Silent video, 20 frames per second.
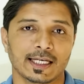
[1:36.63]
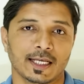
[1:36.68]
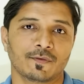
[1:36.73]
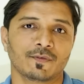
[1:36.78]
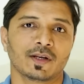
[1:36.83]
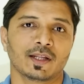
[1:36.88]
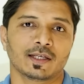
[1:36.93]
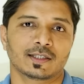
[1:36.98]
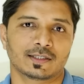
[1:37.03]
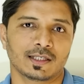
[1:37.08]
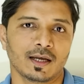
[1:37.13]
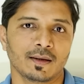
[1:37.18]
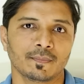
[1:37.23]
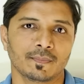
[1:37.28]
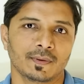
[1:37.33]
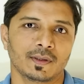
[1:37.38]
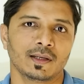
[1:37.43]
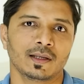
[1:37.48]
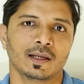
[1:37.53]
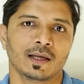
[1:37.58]
take one
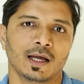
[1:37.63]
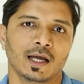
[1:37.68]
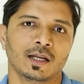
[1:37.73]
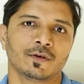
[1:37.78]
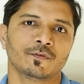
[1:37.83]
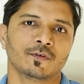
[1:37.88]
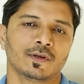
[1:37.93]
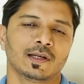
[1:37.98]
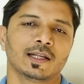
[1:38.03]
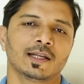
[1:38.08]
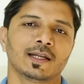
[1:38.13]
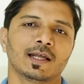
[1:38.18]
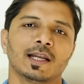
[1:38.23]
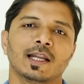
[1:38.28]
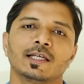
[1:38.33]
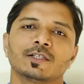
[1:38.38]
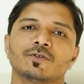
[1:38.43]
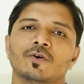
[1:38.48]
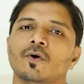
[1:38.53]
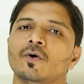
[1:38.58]
example and we will
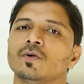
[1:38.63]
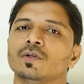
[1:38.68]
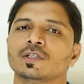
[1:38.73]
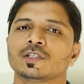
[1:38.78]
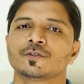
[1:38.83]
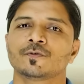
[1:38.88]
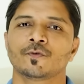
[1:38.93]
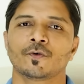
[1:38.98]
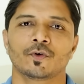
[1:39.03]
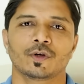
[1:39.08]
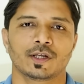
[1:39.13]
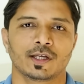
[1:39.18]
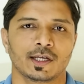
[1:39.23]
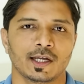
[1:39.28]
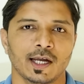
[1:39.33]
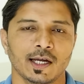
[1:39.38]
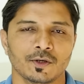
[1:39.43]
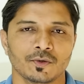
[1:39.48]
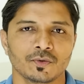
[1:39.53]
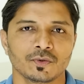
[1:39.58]
analyze all these four
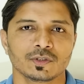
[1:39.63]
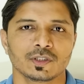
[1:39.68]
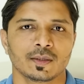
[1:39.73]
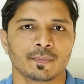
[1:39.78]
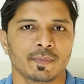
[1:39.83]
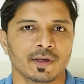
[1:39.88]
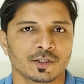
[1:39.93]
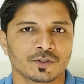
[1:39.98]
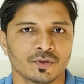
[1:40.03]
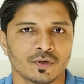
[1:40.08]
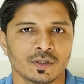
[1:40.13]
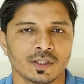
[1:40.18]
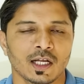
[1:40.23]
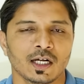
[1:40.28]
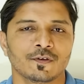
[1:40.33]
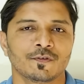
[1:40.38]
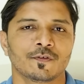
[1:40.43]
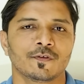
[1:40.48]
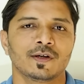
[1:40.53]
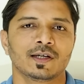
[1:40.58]
AI tools, and based on
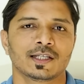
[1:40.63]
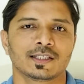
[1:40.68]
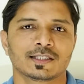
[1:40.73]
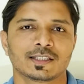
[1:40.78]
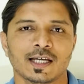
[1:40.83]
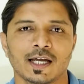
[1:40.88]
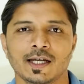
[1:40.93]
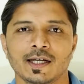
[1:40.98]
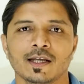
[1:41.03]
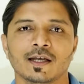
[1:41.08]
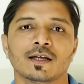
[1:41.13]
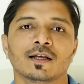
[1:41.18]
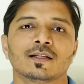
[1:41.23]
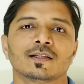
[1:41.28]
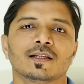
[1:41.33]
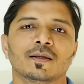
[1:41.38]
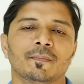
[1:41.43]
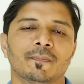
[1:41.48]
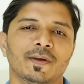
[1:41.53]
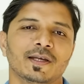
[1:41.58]
that we will decide
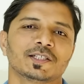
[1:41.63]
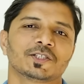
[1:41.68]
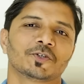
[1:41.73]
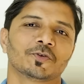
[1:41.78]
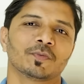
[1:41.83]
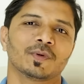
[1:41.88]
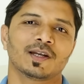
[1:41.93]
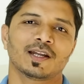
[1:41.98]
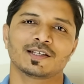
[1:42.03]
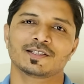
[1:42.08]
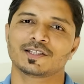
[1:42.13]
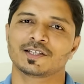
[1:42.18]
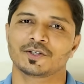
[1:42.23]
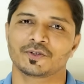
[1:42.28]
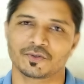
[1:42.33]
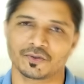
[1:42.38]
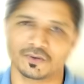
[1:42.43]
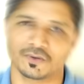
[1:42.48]
the best humanizing